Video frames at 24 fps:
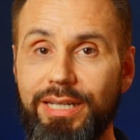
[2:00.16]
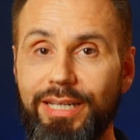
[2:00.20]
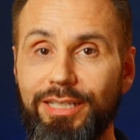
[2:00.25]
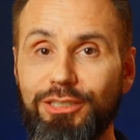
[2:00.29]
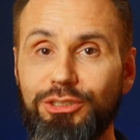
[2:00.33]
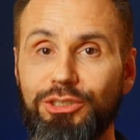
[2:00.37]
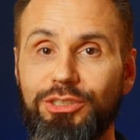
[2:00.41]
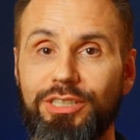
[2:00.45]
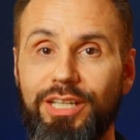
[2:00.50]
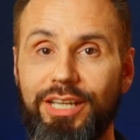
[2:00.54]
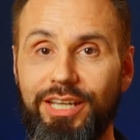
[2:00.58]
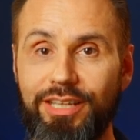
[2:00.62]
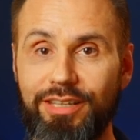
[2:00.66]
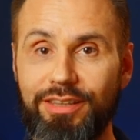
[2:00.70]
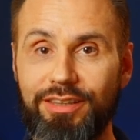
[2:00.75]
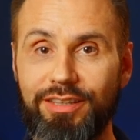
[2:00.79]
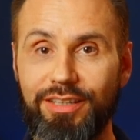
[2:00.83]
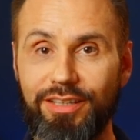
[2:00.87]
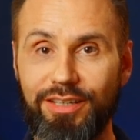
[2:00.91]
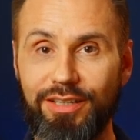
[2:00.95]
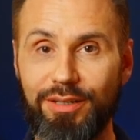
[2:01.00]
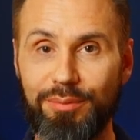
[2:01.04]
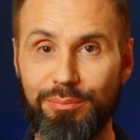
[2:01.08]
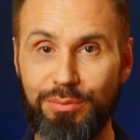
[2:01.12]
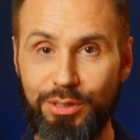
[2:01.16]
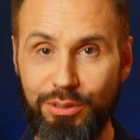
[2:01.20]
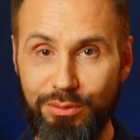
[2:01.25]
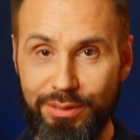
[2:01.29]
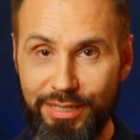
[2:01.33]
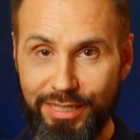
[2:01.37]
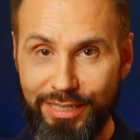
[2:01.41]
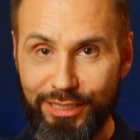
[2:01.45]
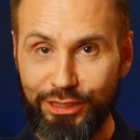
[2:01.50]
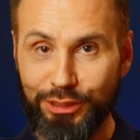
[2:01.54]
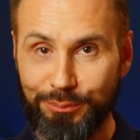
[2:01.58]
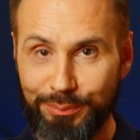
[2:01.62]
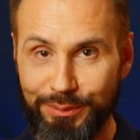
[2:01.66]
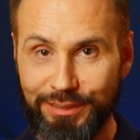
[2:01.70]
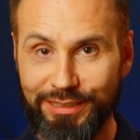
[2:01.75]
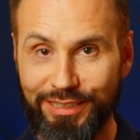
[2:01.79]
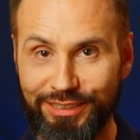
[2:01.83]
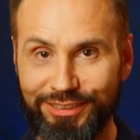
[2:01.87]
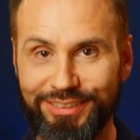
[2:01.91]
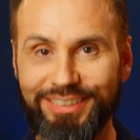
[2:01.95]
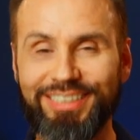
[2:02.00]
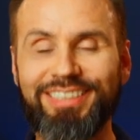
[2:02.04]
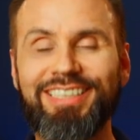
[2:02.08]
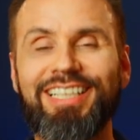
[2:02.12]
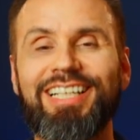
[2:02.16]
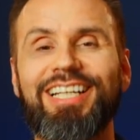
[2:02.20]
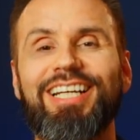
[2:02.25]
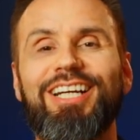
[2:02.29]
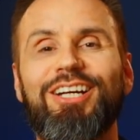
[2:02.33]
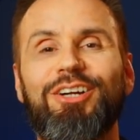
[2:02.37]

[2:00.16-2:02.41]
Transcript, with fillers: dish in the beauty dish position